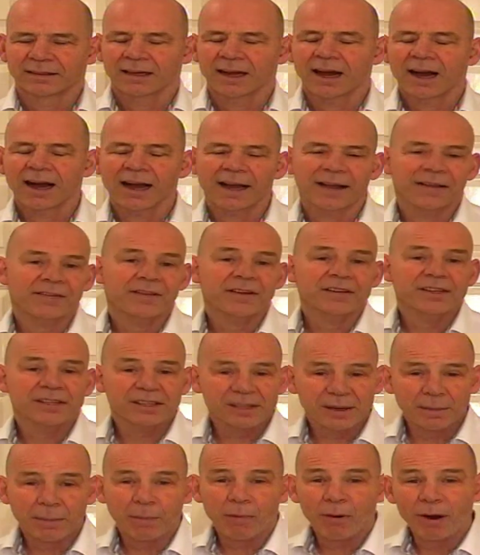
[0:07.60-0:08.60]
Hi, this is
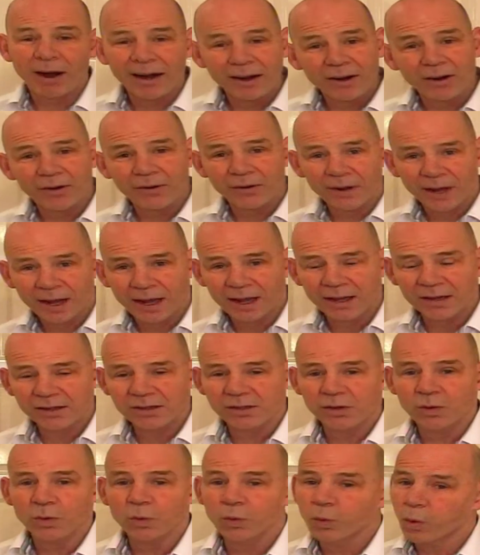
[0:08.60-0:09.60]
a brand new
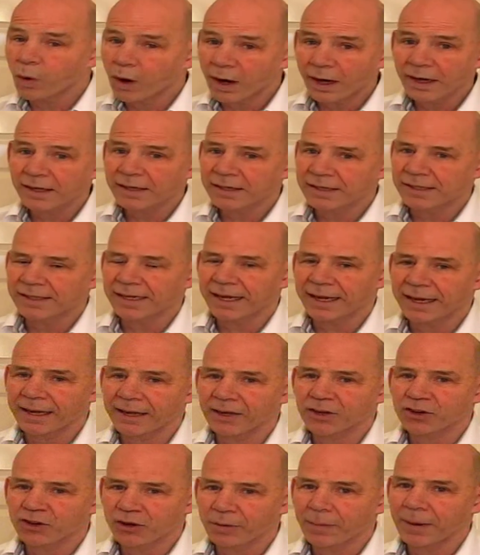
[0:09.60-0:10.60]
house wired to take
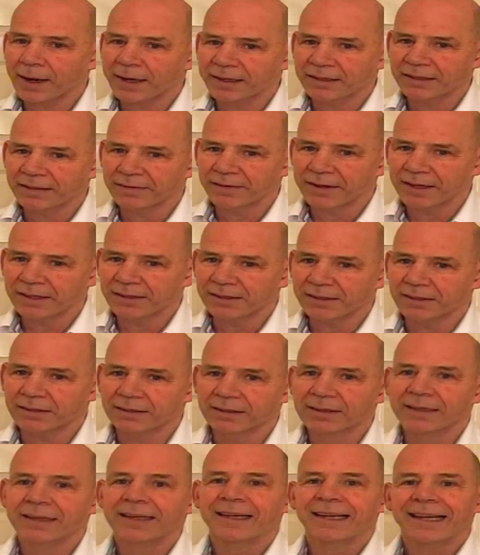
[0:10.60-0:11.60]
a trip activator.
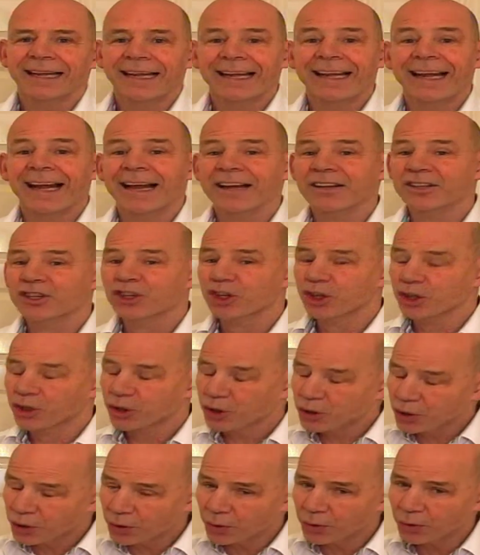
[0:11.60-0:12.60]
It has
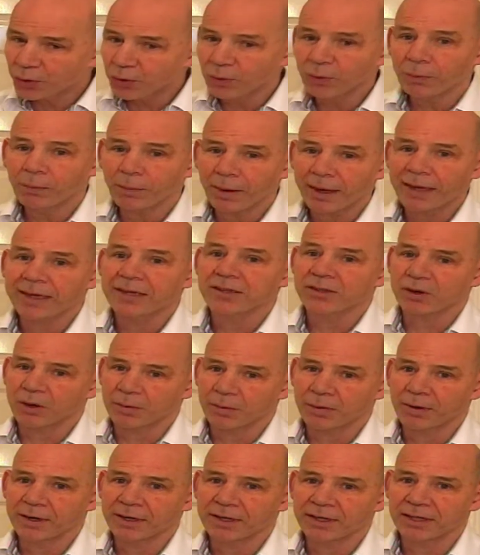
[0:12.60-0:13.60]
two mains
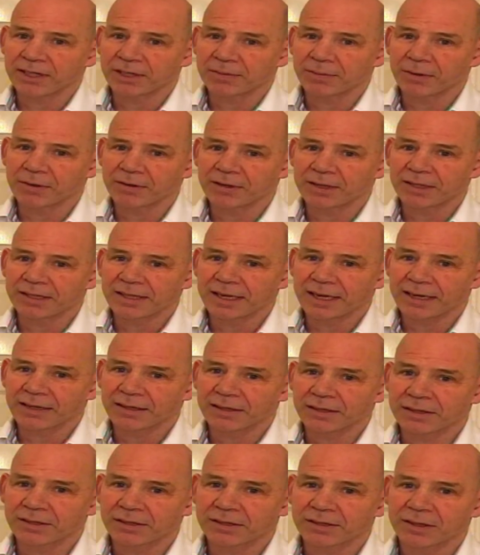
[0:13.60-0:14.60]
operated smoke
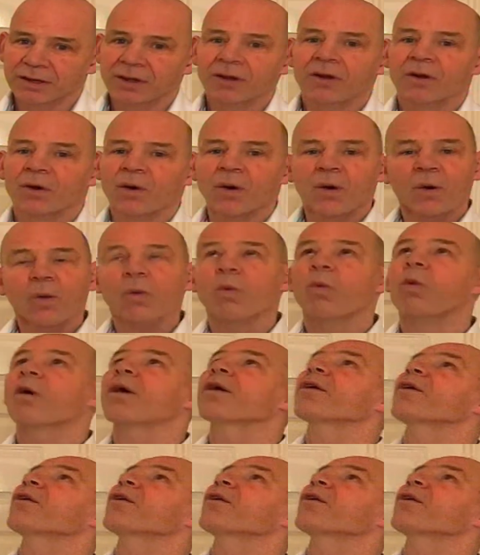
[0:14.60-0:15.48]
detectors, one